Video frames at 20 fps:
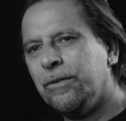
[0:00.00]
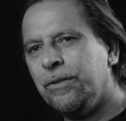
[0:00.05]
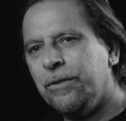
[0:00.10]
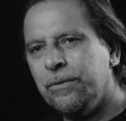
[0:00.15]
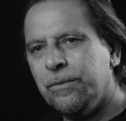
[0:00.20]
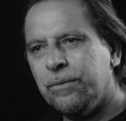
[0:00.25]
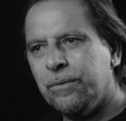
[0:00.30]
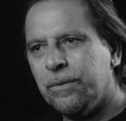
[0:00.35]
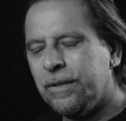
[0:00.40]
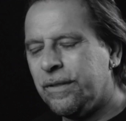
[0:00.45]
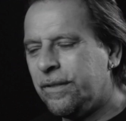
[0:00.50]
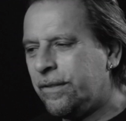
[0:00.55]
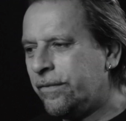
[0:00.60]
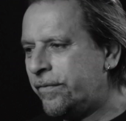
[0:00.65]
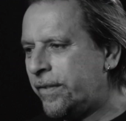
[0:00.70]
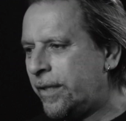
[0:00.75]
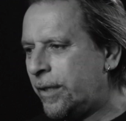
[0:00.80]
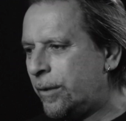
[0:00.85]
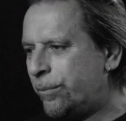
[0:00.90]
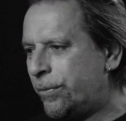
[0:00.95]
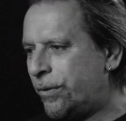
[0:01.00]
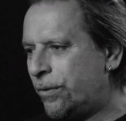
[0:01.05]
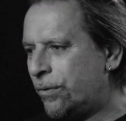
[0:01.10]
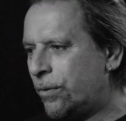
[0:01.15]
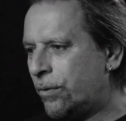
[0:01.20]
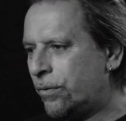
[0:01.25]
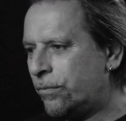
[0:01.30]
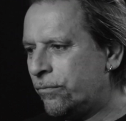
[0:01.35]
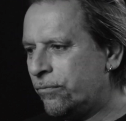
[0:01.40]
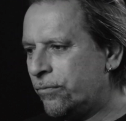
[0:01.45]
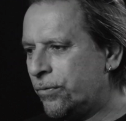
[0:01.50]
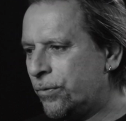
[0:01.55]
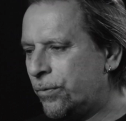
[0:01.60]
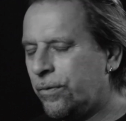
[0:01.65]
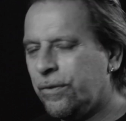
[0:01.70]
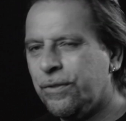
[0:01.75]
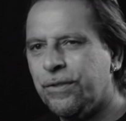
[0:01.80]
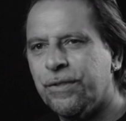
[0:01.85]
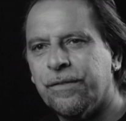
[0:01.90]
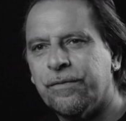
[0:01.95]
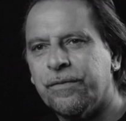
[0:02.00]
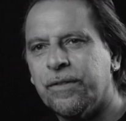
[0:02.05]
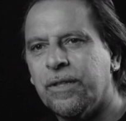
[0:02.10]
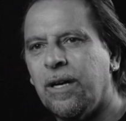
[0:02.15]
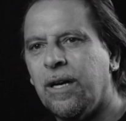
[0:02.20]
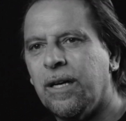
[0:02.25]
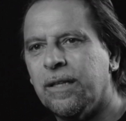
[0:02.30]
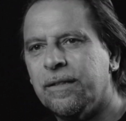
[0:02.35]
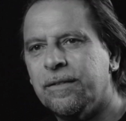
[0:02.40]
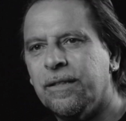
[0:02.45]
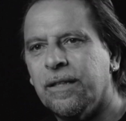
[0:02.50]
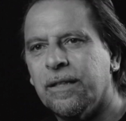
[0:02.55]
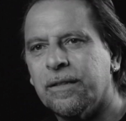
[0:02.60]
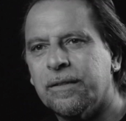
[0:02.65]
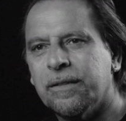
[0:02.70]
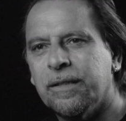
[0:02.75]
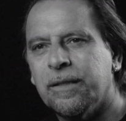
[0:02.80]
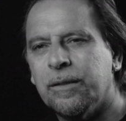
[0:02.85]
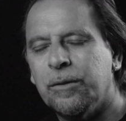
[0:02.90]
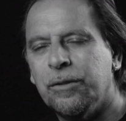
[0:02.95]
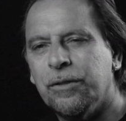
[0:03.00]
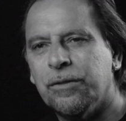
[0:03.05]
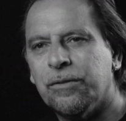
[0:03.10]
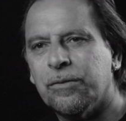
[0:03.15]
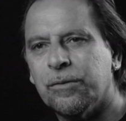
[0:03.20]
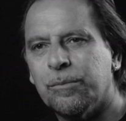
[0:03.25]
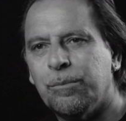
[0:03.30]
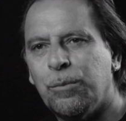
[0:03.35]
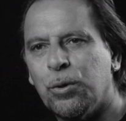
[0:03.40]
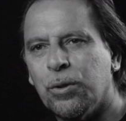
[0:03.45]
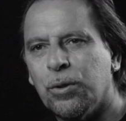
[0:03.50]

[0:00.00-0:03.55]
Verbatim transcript: You uh, develop your own rules of conduct and your own